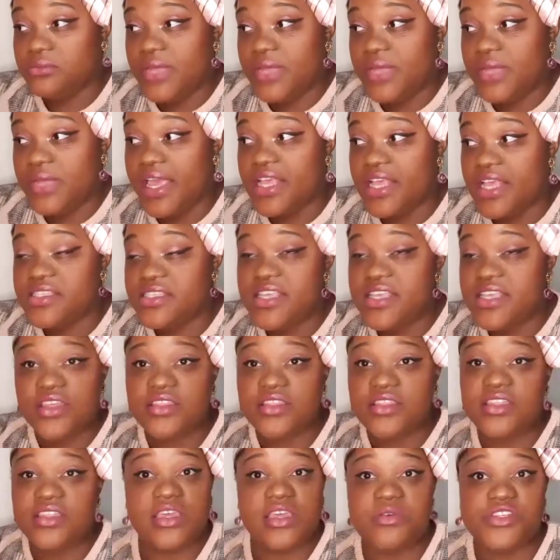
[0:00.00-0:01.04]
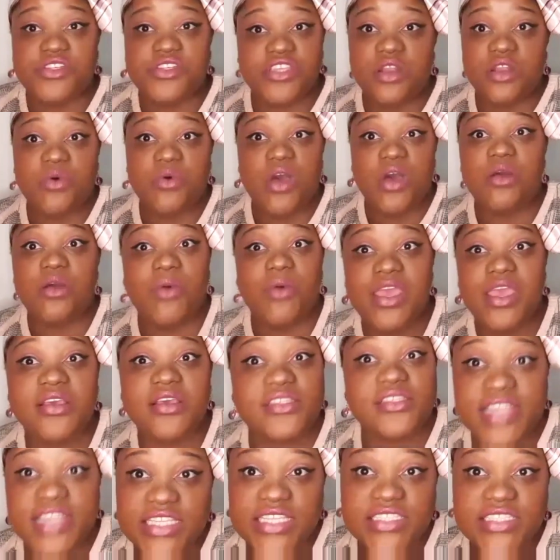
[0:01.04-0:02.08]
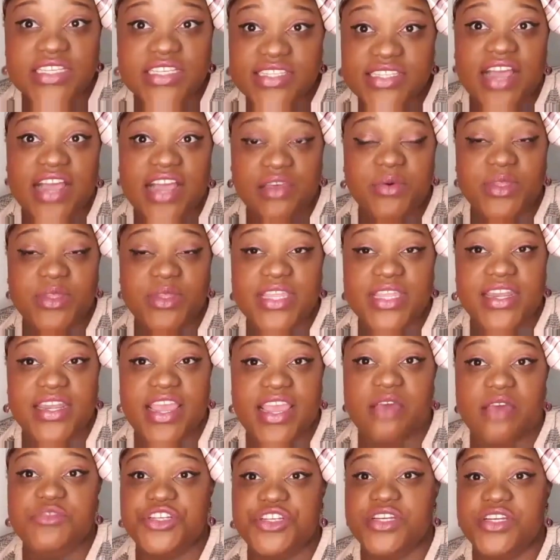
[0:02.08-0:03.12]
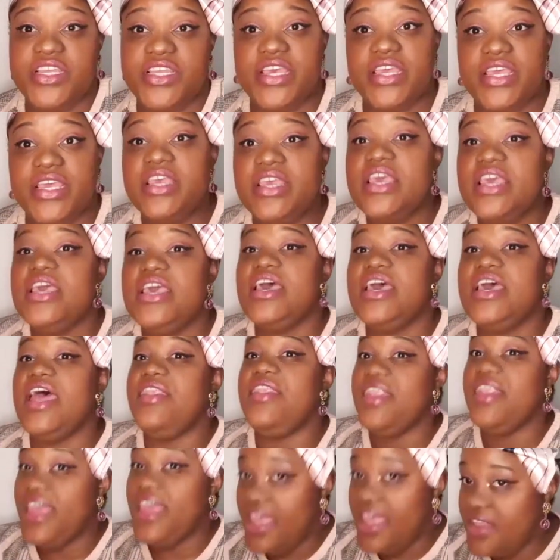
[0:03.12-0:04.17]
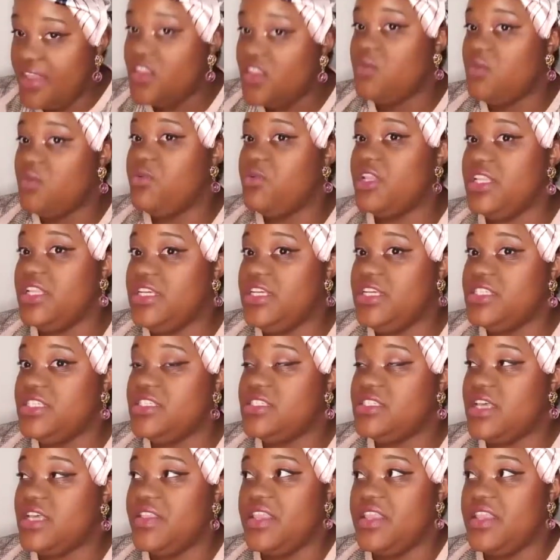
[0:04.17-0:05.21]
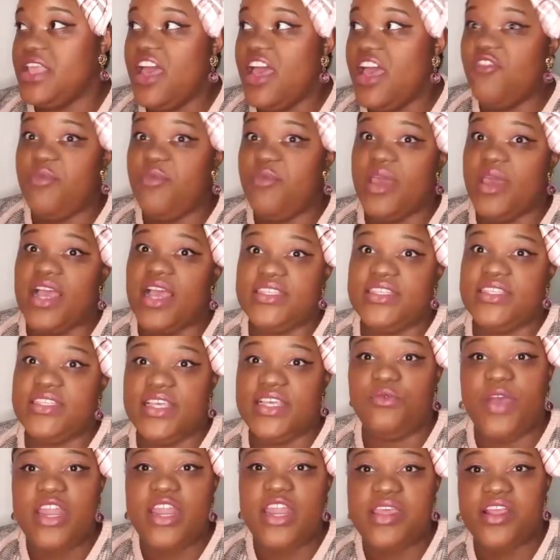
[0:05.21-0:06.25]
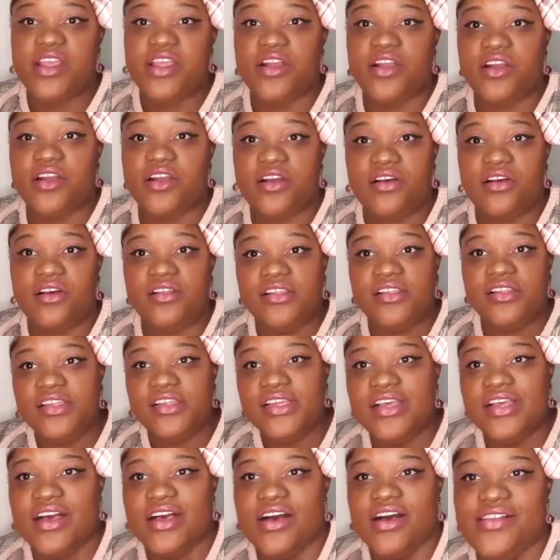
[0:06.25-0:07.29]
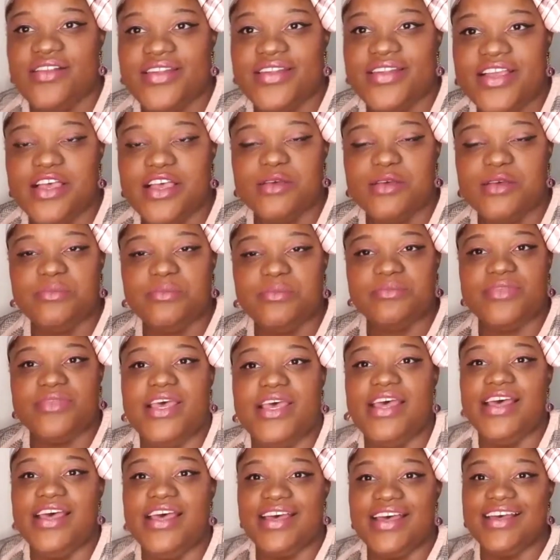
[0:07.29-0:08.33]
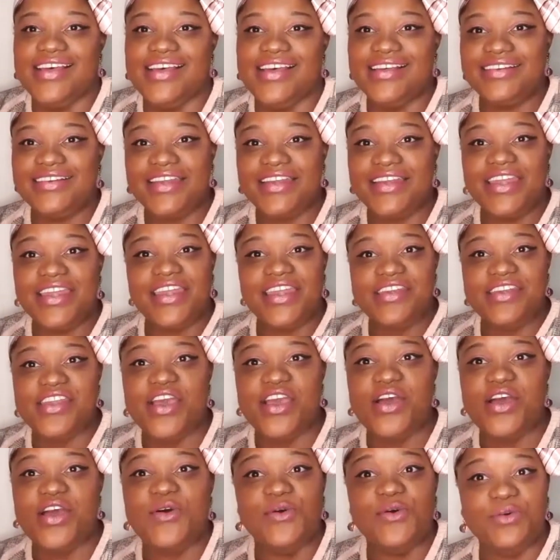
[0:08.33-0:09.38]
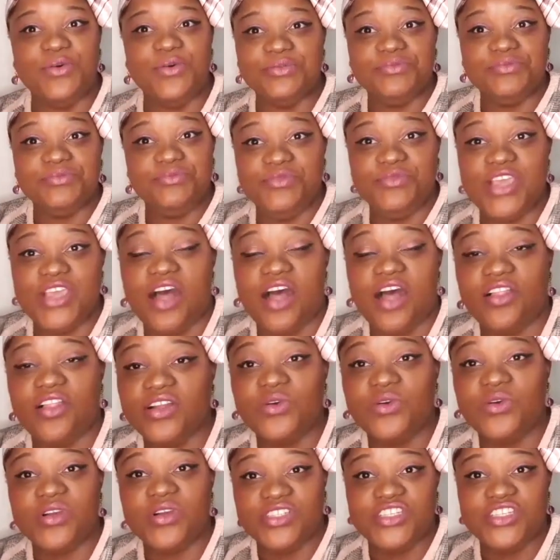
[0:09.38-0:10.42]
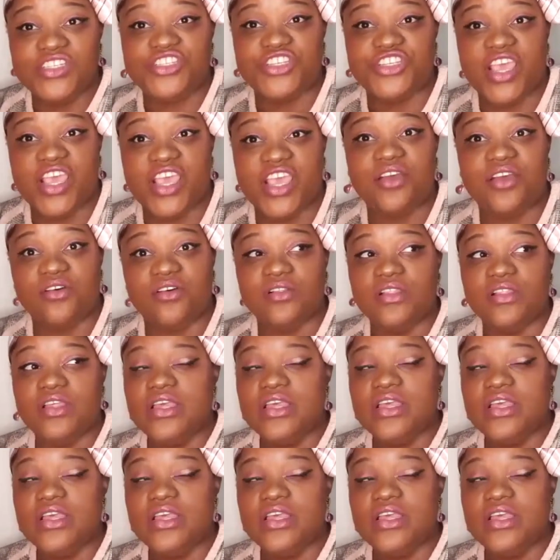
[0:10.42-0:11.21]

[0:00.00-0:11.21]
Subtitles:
I guess they thought that they were just going to walk away, because that's exactly what they damn sure did. And then the police and then the FBI said, wait a minute, girl, hold up. No, y'all are going to jail.